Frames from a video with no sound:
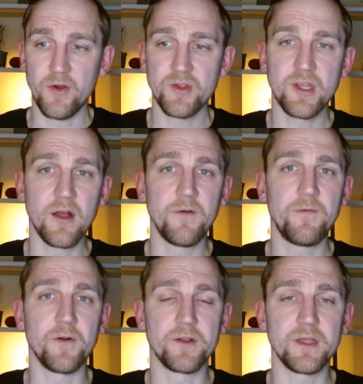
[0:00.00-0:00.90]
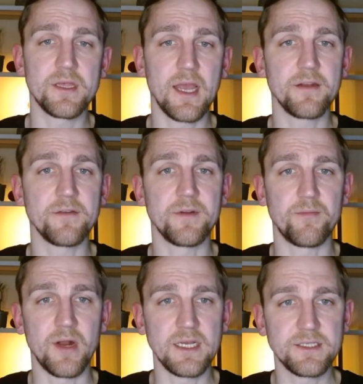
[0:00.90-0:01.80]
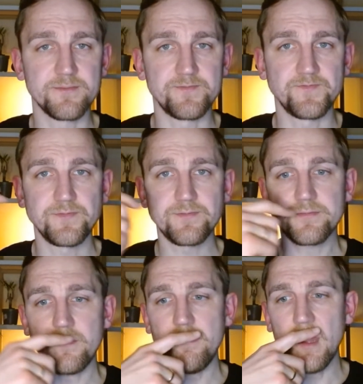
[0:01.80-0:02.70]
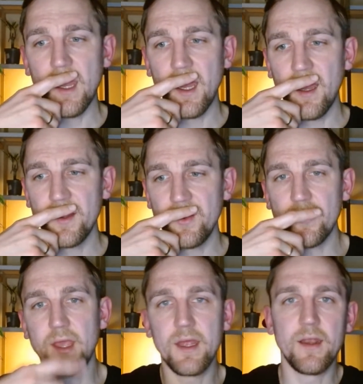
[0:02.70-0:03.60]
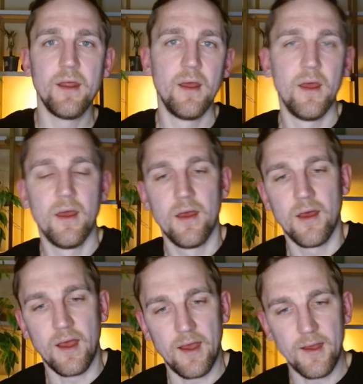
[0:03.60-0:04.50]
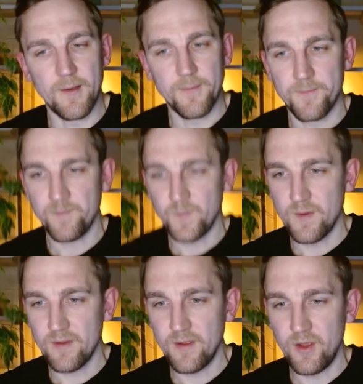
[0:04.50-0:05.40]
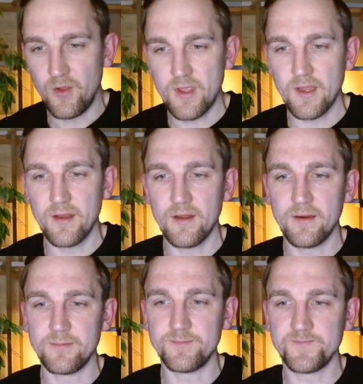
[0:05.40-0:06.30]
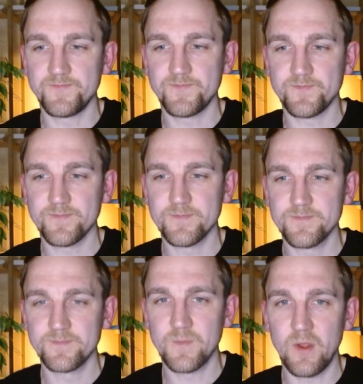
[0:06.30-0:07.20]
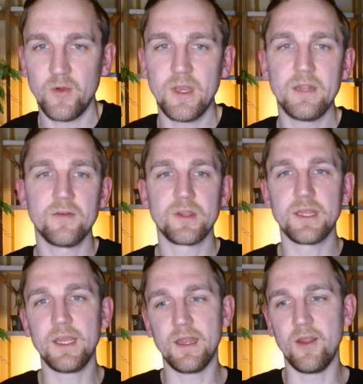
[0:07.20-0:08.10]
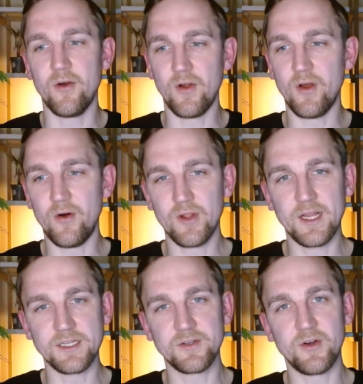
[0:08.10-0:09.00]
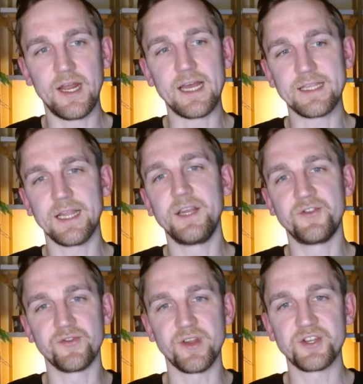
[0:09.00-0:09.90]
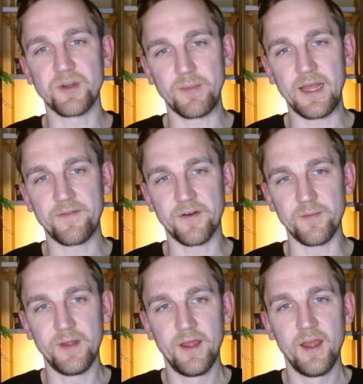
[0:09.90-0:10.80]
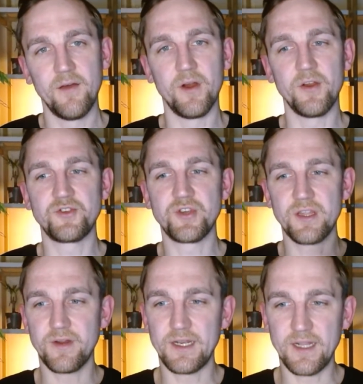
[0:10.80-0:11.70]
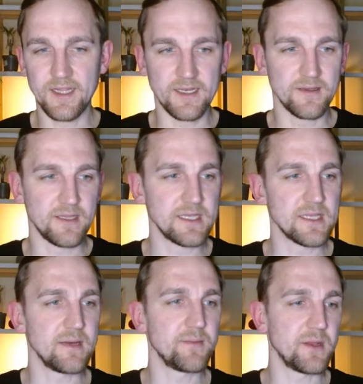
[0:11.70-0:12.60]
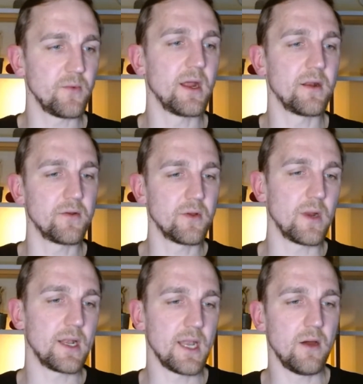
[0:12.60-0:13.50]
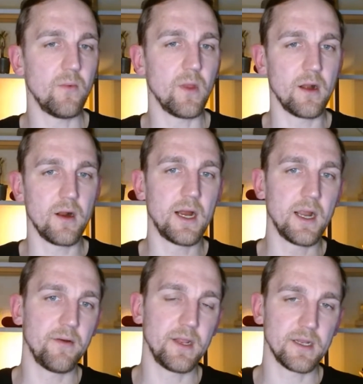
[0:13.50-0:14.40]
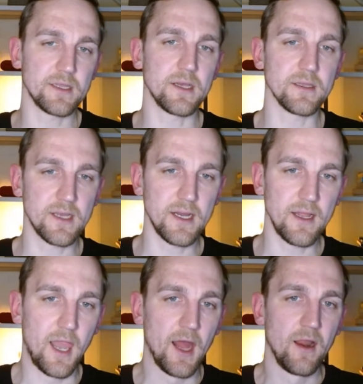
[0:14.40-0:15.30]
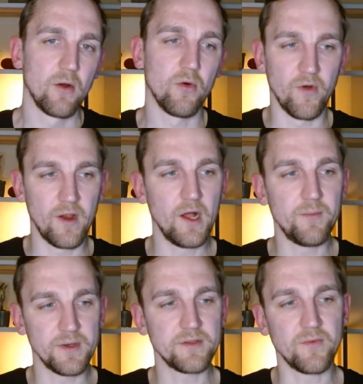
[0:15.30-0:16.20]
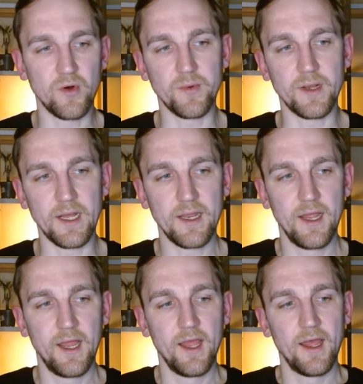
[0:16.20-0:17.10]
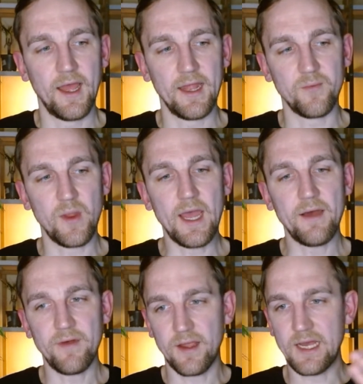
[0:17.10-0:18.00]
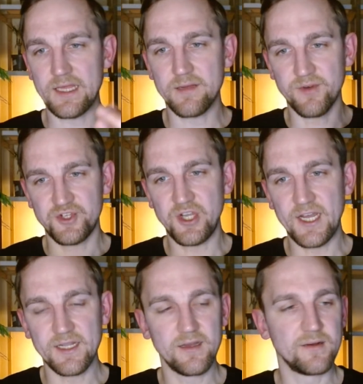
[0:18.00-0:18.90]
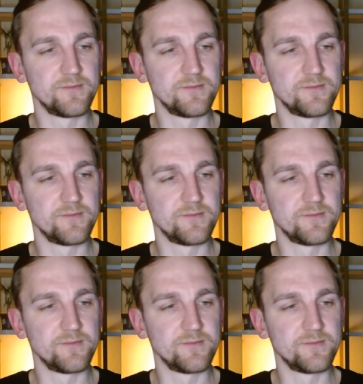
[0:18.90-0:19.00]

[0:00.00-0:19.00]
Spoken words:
sell for this kind of the price, you can um, you can you need to see your online store as a lead generation platform where you generate the leads. This is something we are doing right now. We are hiring the sales guy who will help us to work with that. And we have a customer chat,